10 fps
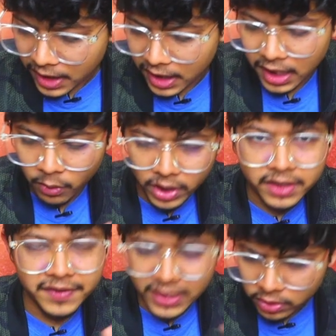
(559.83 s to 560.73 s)
what
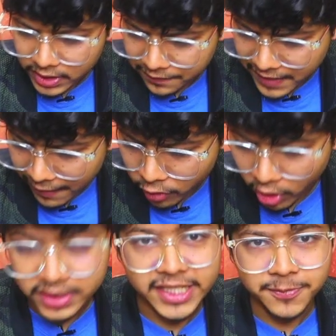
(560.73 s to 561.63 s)
we know that we have
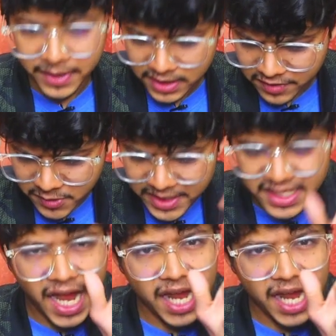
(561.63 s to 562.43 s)
got these pairs, which means